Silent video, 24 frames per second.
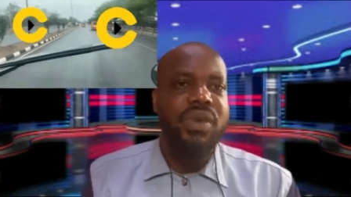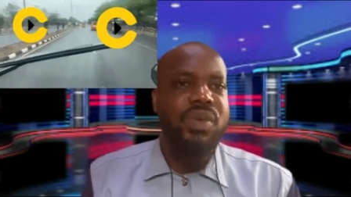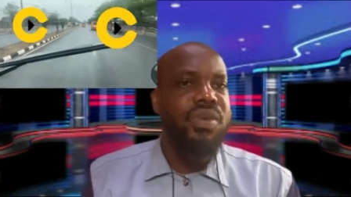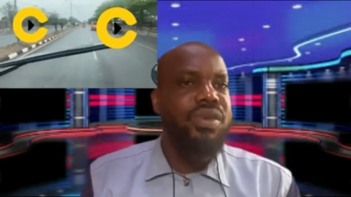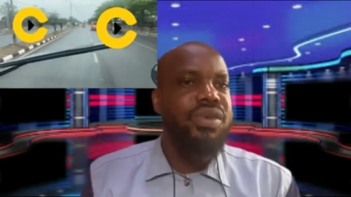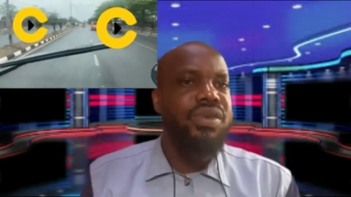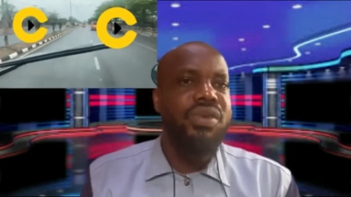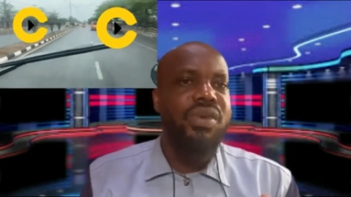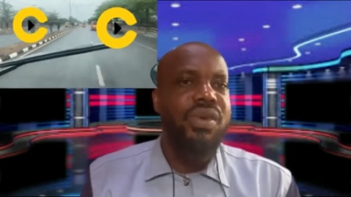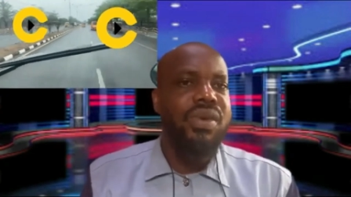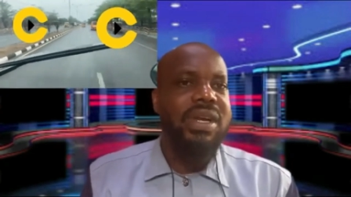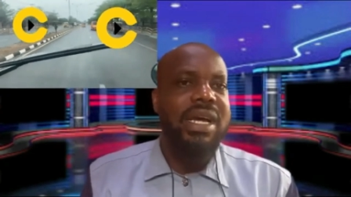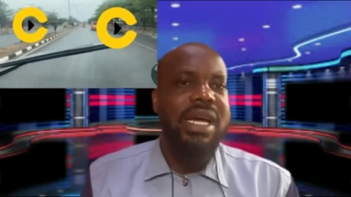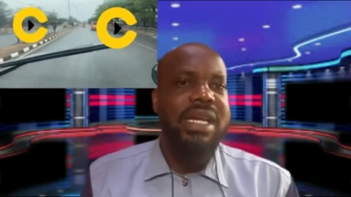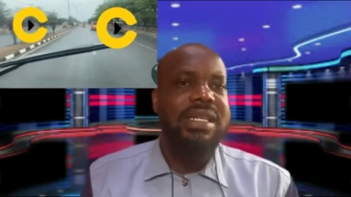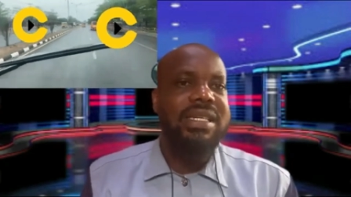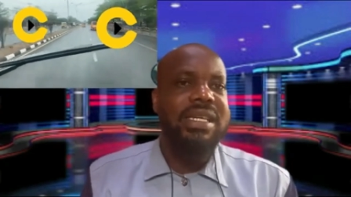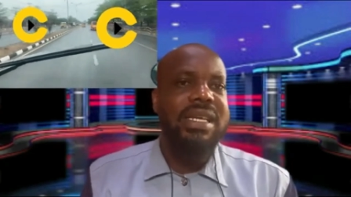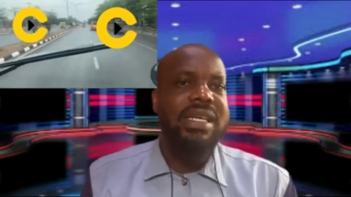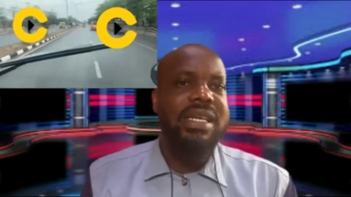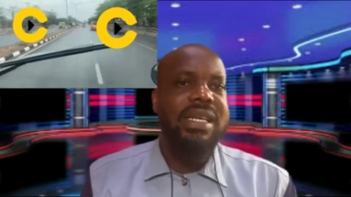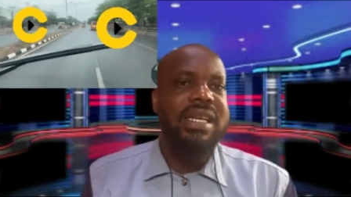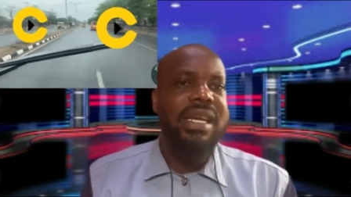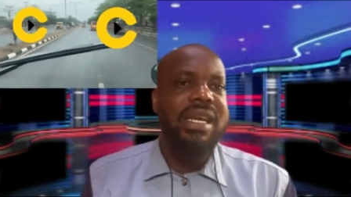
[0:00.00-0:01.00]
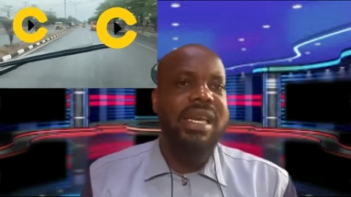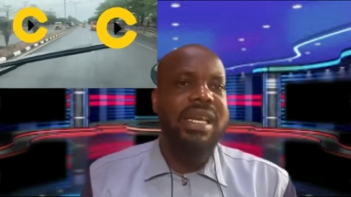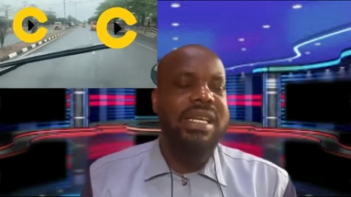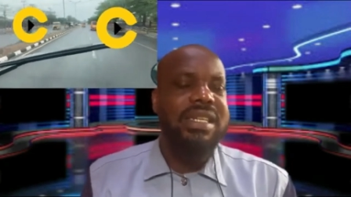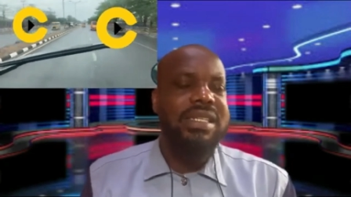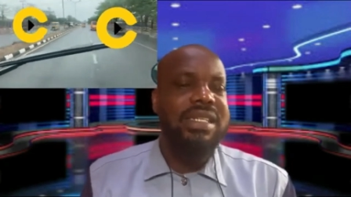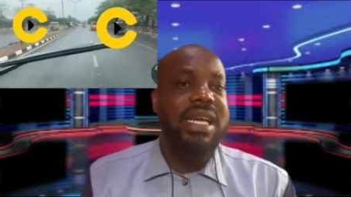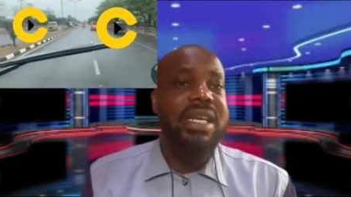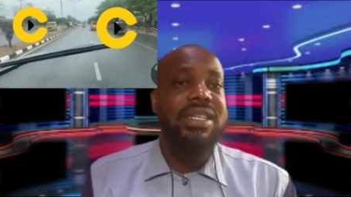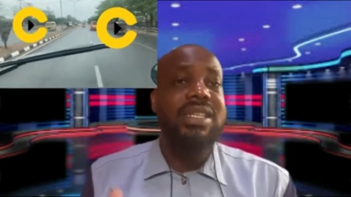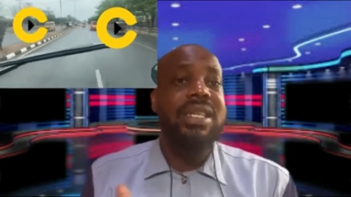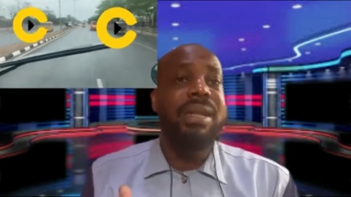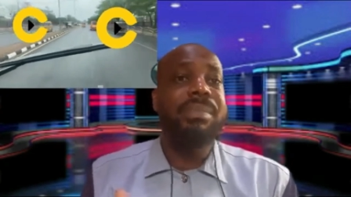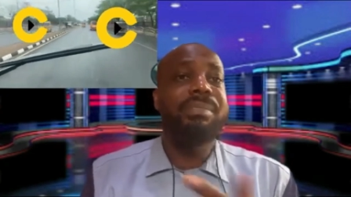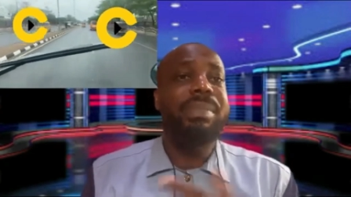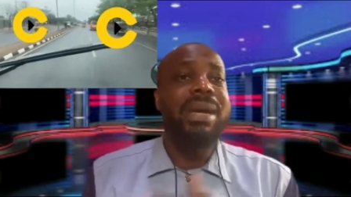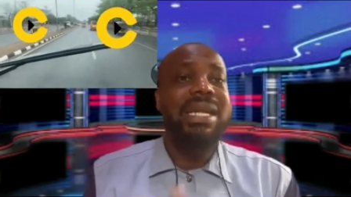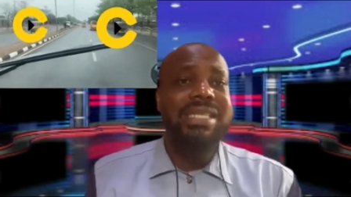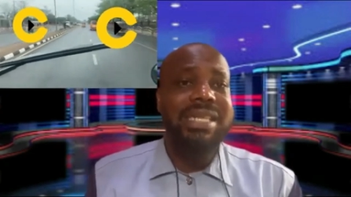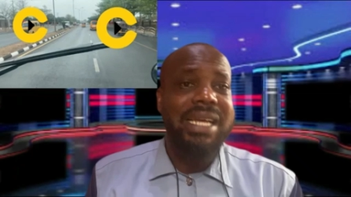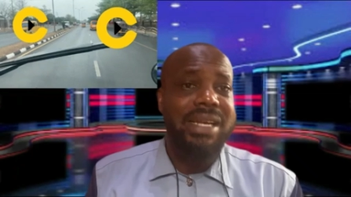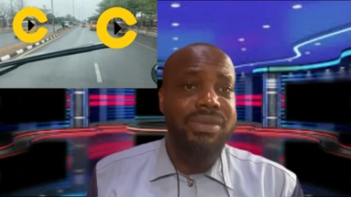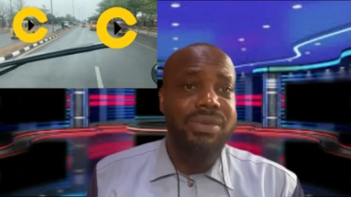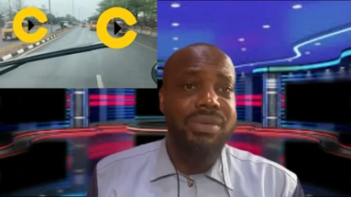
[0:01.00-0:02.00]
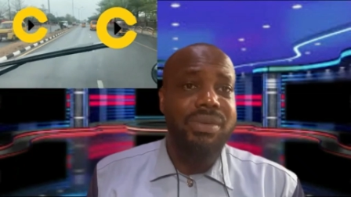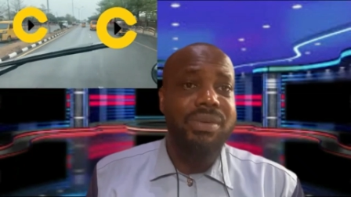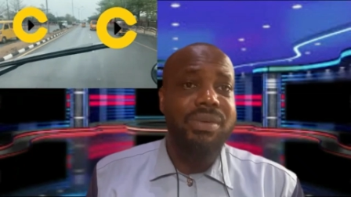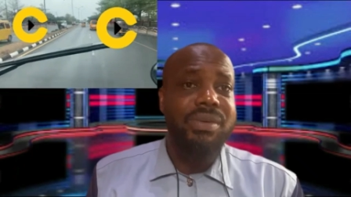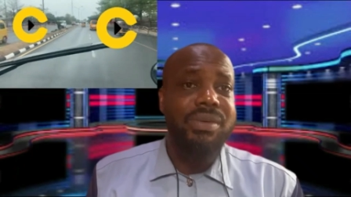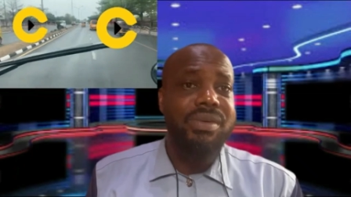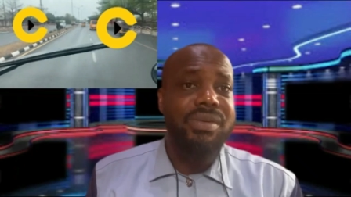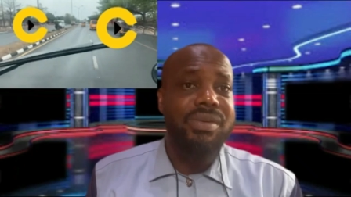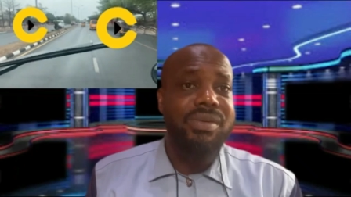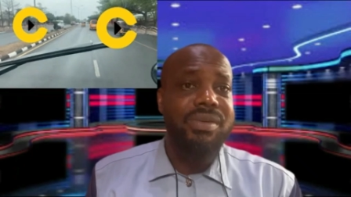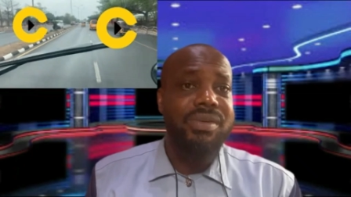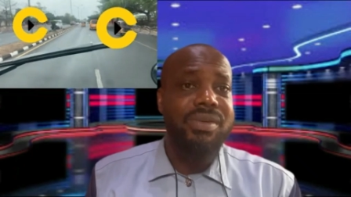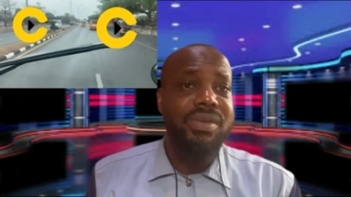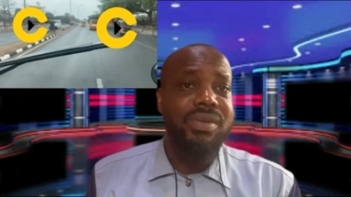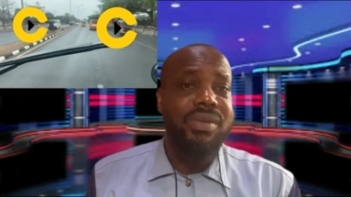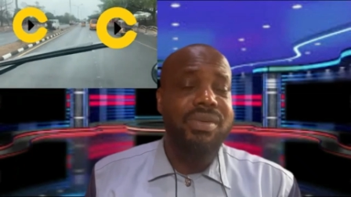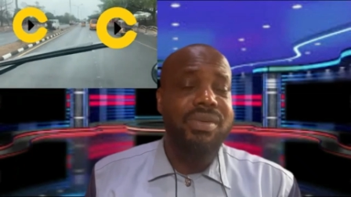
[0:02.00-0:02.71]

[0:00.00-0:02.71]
you wouldn't know that it's actually better to